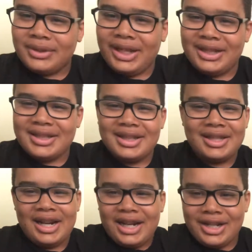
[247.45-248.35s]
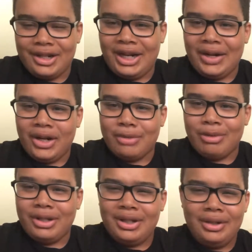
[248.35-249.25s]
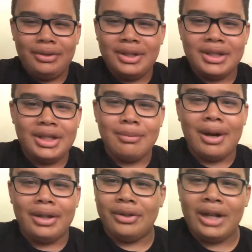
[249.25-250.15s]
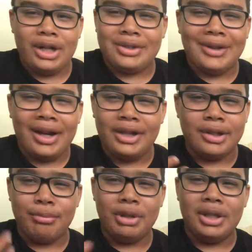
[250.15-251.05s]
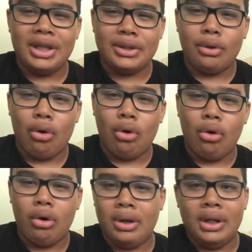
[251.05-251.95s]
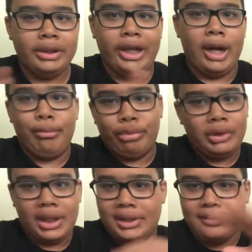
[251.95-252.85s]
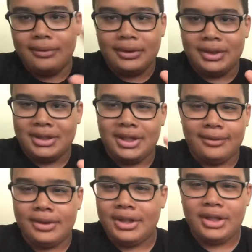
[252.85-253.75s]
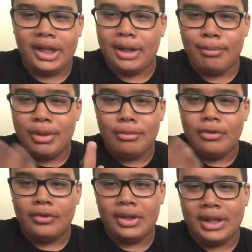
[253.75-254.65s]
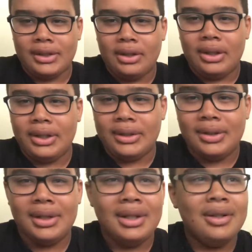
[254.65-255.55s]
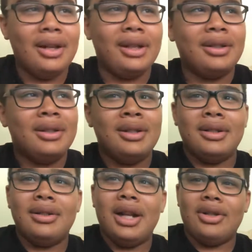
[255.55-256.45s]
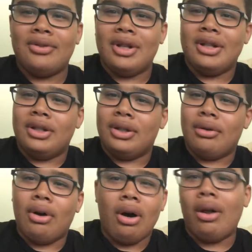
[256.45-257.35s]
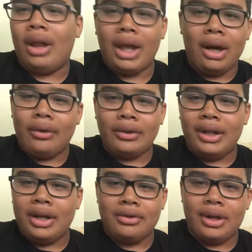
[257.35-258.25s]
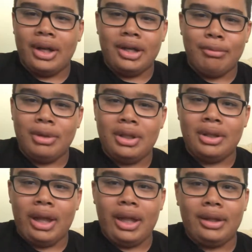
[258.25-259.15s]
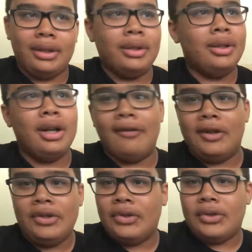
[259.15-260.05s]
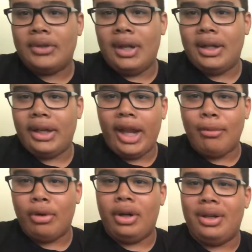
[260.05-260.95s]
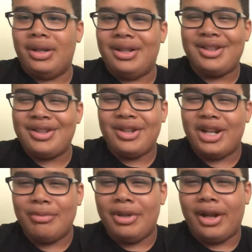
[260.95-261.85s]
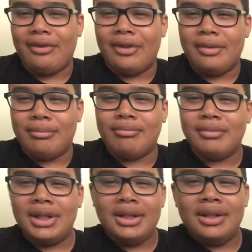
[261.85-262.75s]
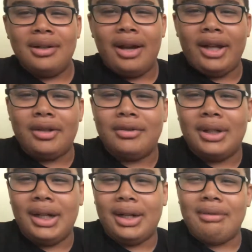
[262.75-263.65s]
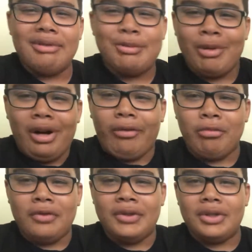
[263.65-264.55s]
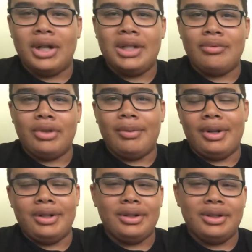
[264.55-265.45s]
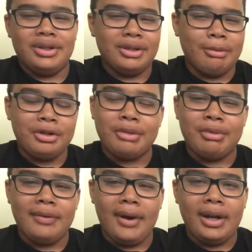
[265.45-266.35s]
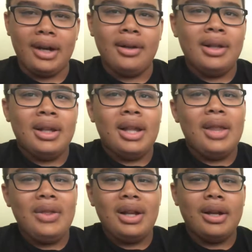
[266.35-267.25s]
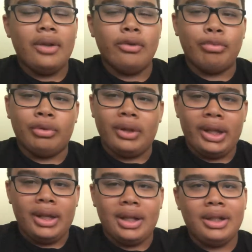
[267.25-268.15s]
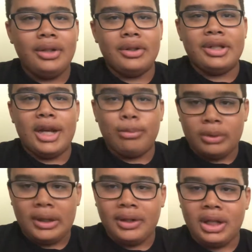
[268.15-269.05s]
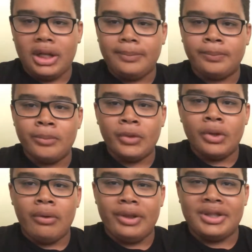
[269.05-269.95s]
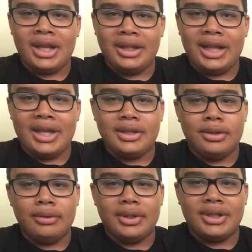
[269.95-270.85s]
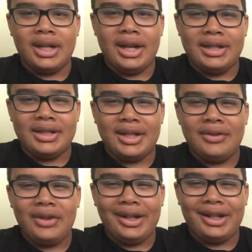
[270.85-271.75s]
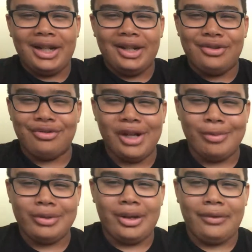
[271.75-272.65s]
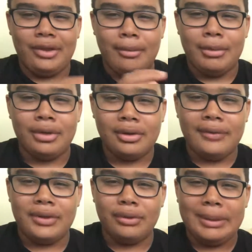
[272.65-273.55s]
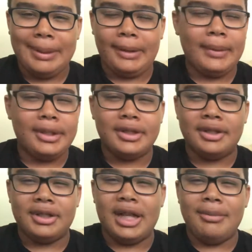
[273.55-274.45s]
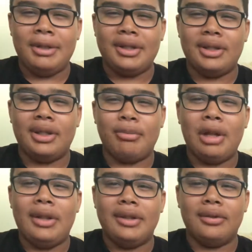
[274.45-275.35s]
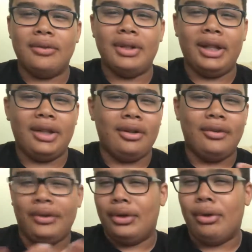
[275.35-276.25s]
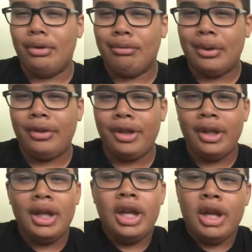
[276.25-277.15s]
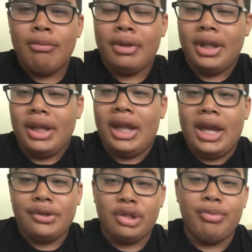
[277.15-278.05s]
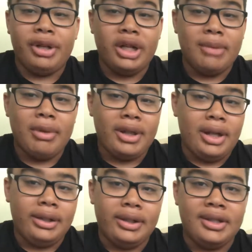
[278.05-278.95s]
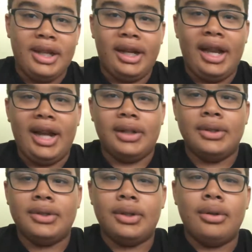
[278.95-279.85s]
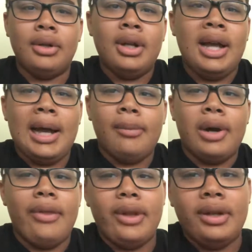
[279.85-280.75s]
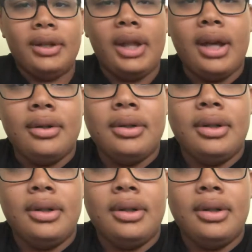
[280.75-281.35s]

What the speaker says: It's just kind of generic, but you can see why they're not trying to be this whole complex villain stuff. It's just like a B movie, that's all it is. Like, they're not trying to go all out, they're not trying to be like Avengers Endgame or anything. It's just trying to be like a fun, like, spin-off movie. So that's really what it's supposed to be right now. And then another side plot line with that has to do with the scientist. I feel like it kind of drops off in the middle of the story. Like, wait, does that mean the plot line's over? Like, you don't even go anywhere with it? But then they actually pick it up by the end of the second act. So I'm glad they did that.